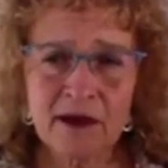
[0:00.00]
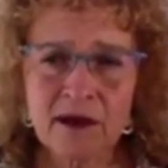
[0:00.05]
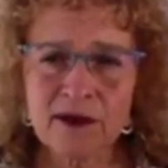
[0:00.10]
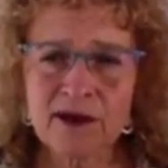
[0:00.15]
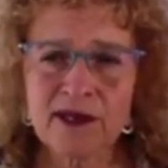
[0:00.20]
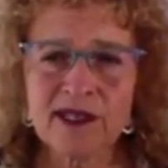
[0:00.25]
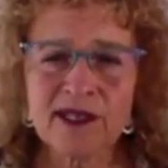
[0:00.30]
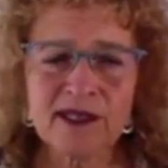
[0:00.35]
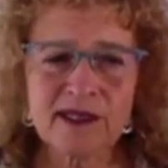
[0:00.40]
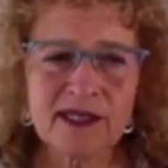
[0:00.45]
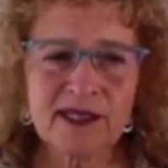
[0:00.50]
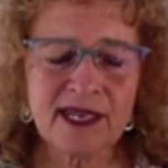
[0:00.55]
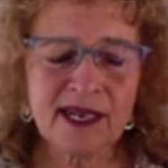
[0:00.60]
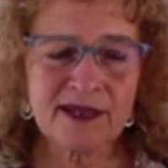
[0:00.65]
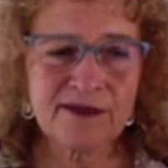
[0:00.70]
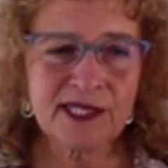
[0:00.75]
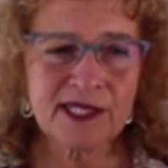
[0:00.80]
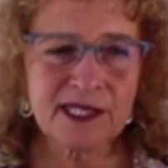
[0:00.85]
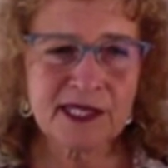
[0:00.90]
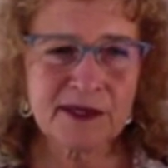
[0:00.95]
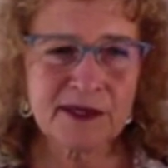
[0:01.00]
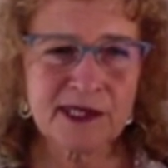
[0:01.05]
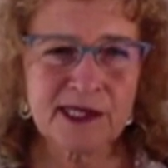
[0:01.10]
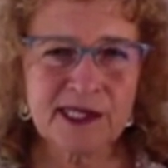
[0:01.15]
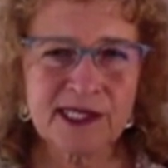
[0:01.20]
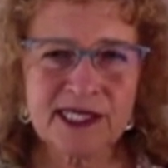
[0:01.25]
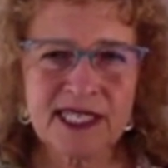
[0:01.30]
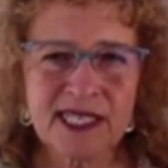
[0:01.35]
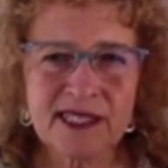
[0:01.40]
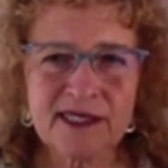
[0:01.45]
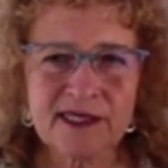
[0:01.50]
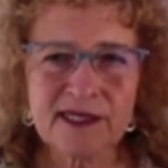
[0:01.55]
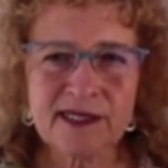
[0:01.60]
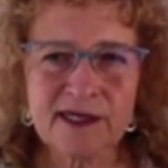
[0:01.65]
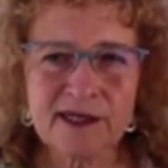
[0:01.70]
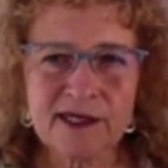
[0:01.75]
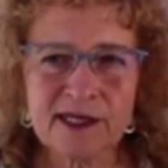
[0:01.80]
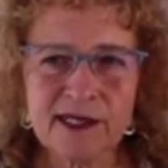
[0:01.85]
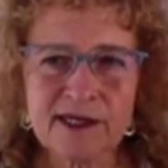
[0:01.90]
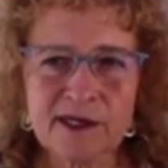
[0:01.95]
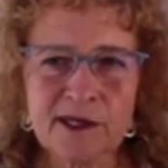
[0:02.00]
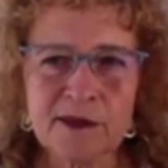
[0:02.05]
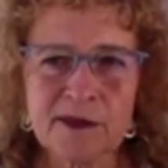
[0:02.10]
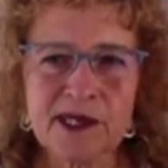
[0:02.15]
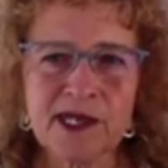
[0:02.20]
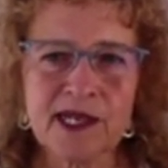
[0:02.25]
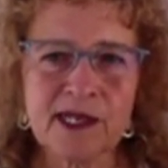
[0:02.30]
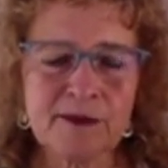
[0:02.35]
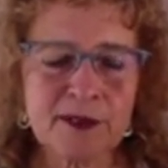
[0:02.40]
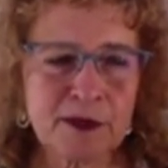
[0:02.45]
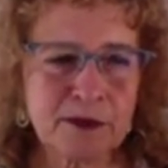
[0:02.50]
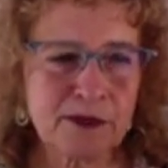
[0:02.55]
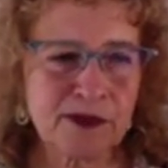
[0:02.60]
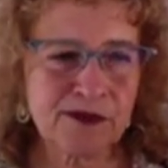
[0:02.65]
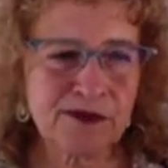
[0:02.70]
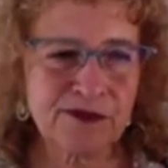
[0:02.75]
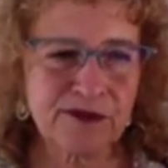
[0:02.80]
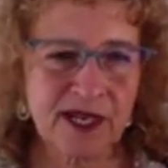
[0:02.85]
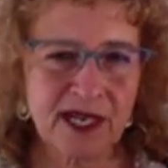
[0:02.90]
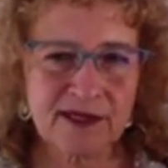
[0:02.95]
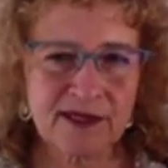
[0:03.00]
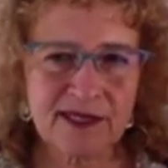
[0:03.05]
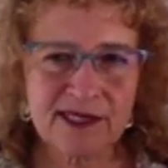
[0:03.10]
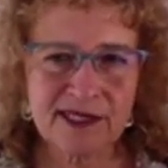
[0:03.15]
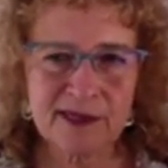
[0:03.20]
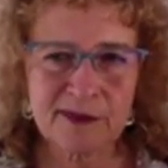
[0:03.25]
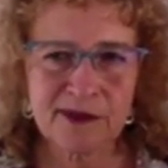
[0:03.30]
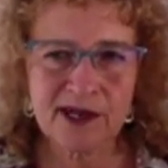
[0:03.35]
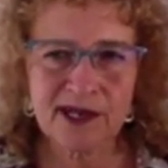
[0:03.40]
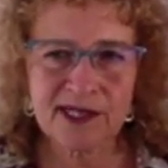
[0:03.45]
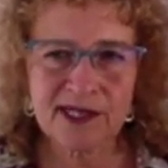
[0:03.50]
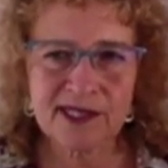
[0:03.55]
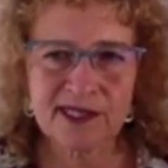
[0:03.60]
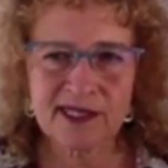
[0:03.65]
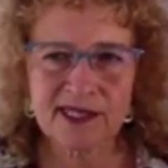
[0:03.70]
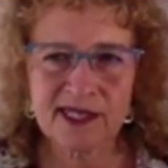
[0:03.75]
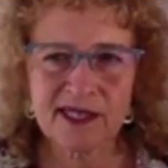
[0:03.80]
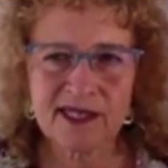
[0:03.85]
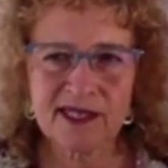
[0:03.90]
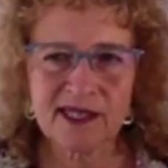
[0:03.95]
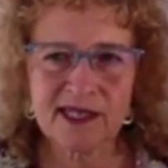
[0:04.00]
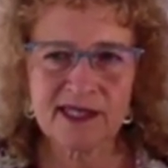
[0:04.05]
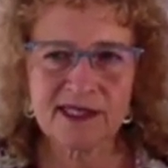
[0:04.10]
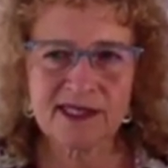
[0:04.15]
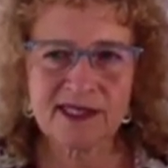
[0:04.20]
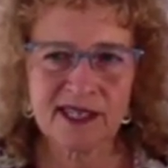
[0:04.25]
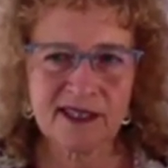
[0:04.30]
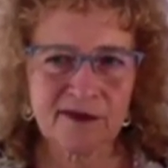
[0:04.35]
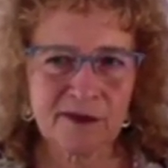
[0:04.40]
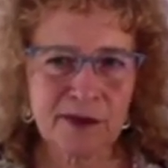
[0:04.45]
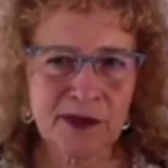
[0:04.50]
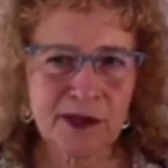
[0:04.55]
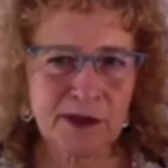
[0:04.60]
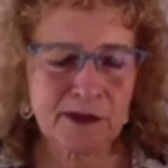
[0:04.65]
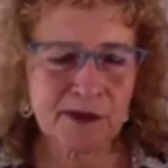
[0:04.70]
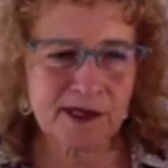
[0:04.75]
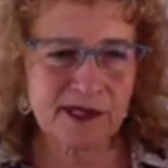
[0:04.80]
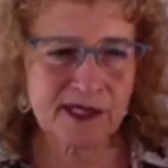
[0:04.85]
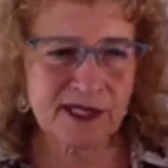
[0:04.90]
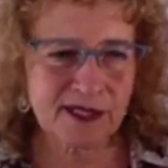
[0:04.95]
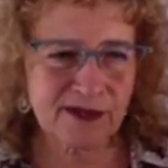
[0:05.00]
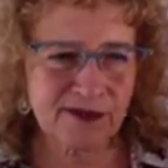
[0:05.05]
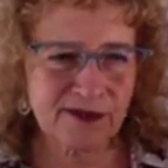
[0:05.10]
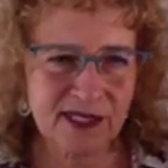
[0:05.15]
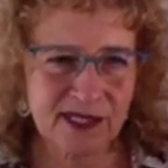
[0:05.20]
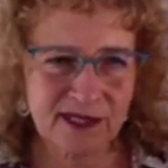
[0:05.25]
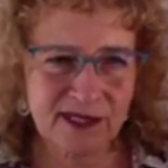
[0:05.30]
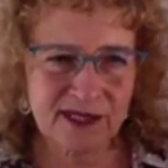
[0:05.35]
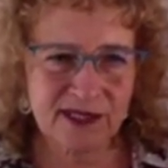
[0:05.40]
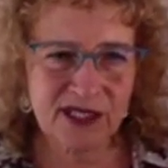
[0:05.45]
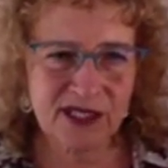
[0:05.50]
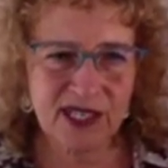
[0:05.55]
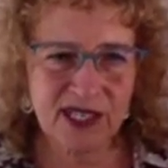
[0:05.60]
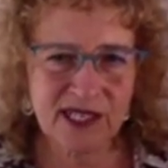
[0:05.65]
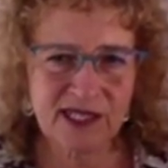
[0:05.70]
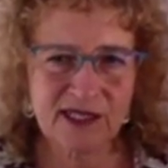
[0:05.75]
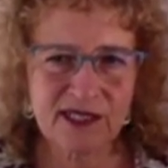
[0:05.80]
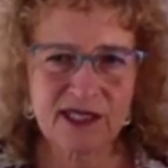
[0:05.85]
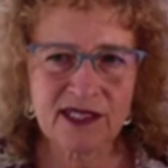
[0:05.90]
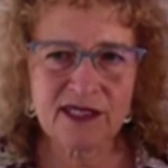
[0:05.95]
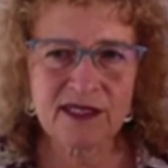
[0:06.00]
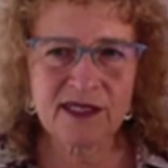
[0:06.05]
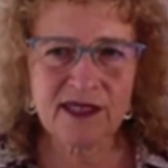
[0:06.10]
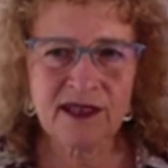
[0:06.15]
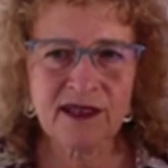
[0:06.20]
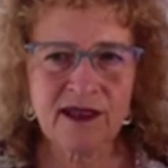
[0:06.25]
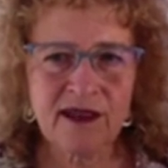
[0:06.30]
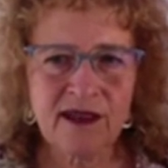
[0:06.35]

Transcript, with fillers: or the 11 year old natal girl who becomes profoundly depressed at the onset of puberty's physical changes,